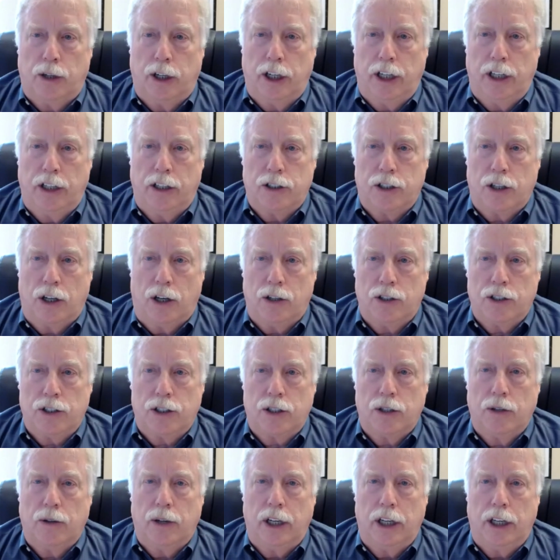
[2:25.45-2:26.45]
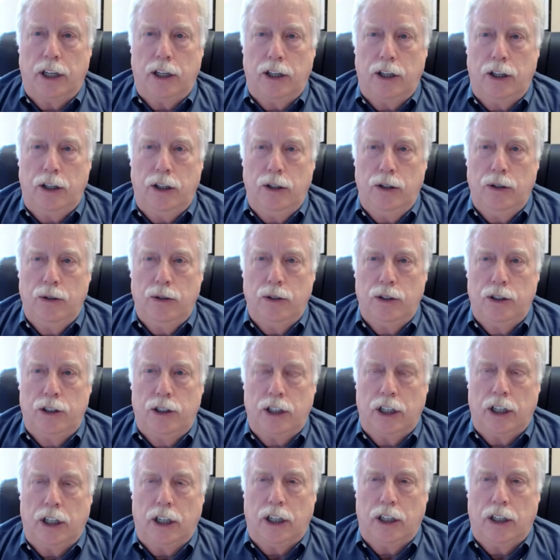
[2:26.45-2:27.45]
is also a huge
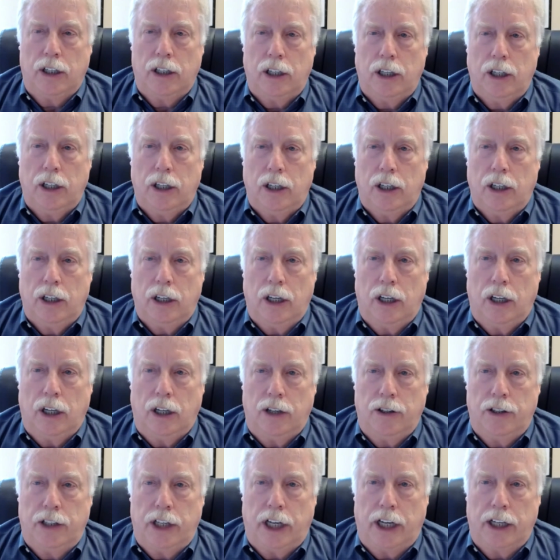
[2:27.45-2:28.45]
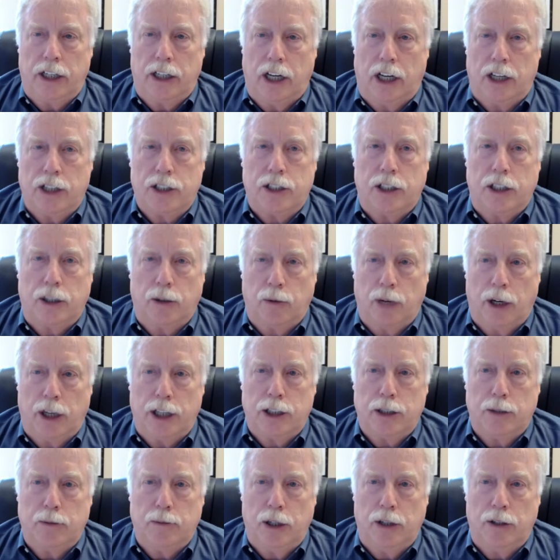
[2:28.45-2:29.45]
uh, uh, diagnostic
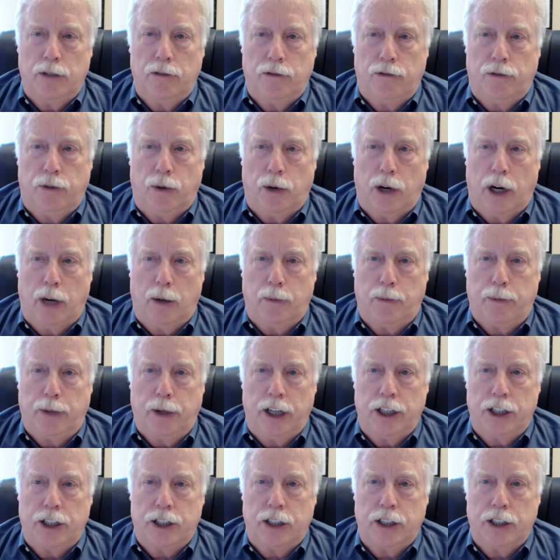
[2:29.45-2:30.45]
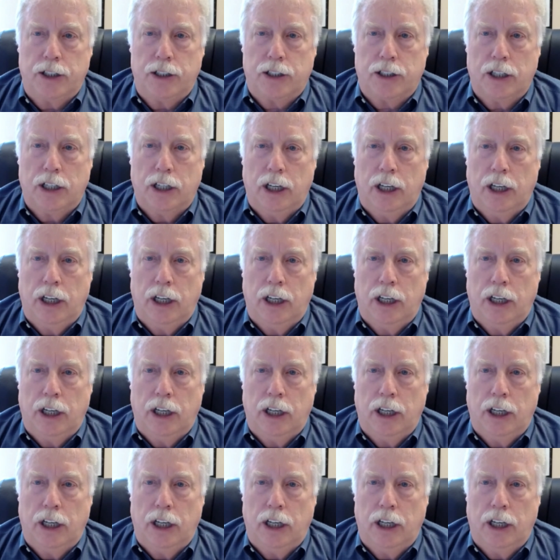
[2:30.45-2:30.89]
regimen for our patients.